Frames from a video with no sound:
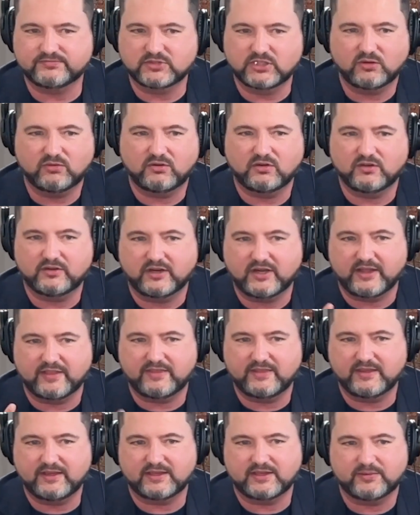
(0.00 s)
go on
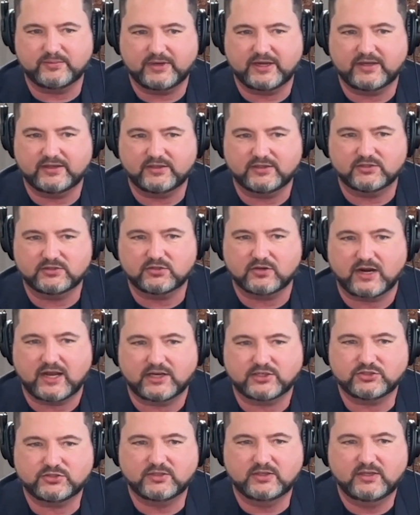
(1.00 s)
not thinking about your
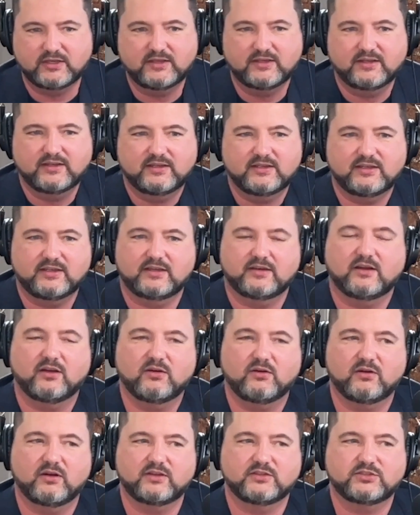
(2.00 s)
trash,
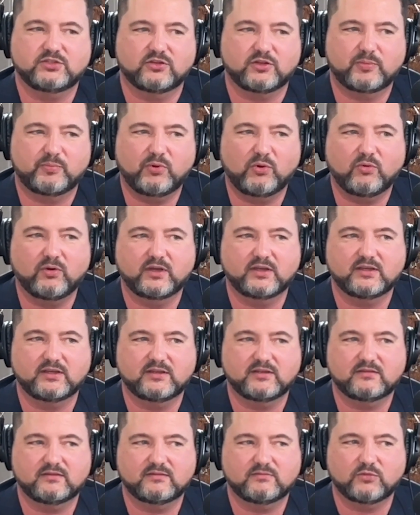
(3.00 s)
until a point
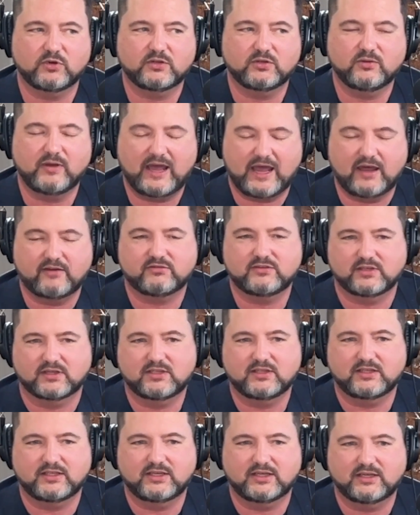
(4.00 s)
where you have to
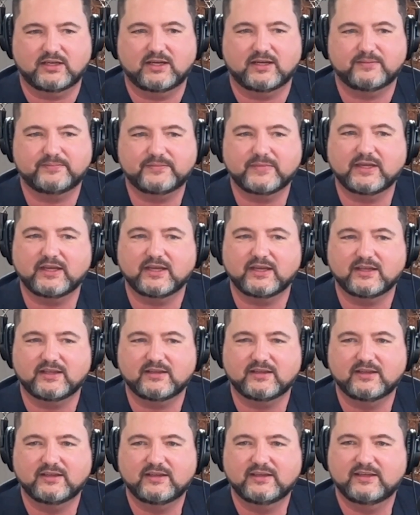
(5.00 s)
clean it up.
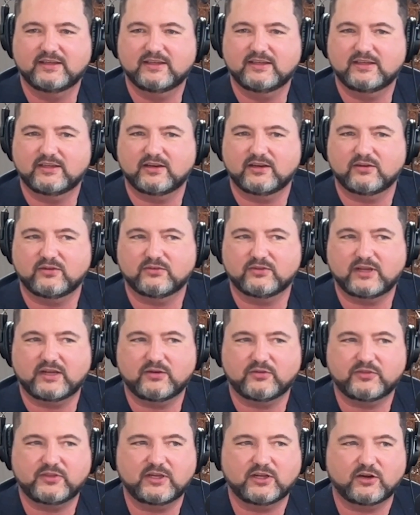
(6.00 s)
And, I
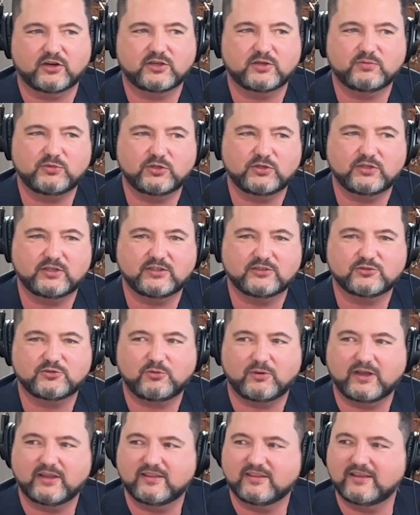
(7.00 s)
don't think our community is
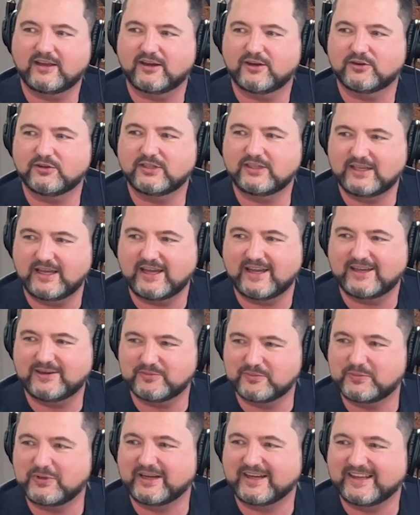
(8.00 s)
quite there
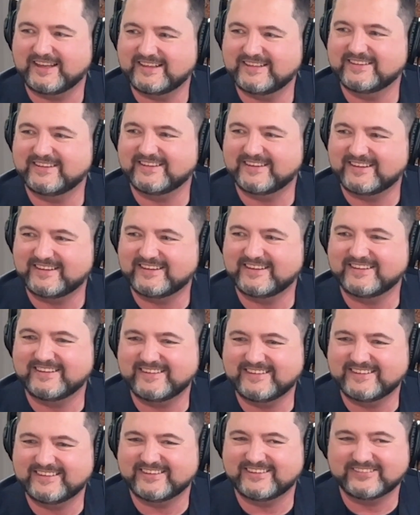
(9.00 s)
yet, but,
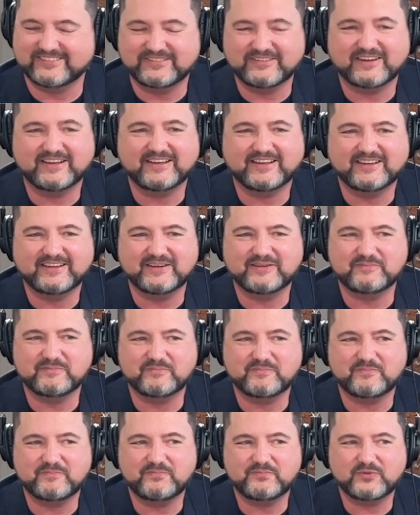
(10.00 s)

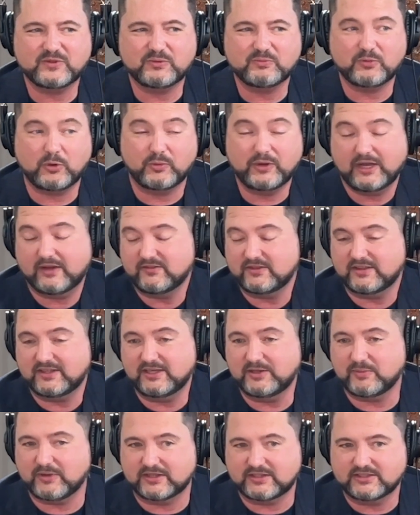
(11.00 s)
but we have to
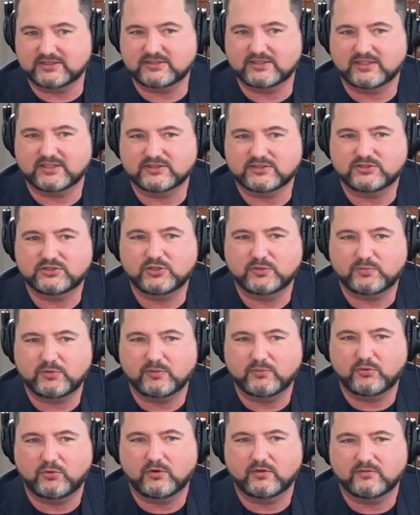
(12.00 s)
think about these things. It's super
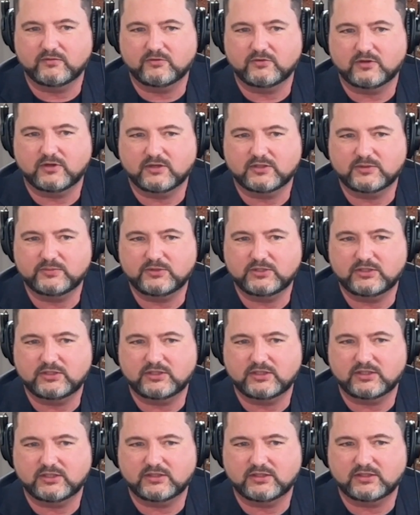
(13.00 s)
important for our
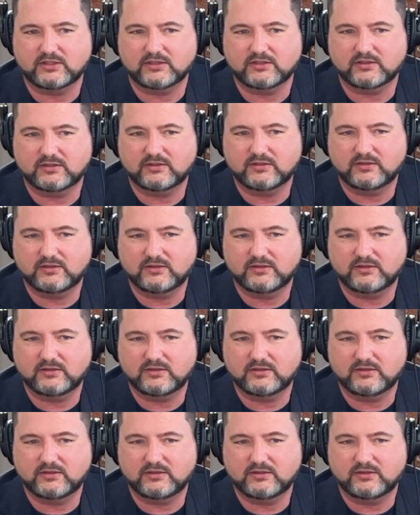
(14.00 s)
community, I think.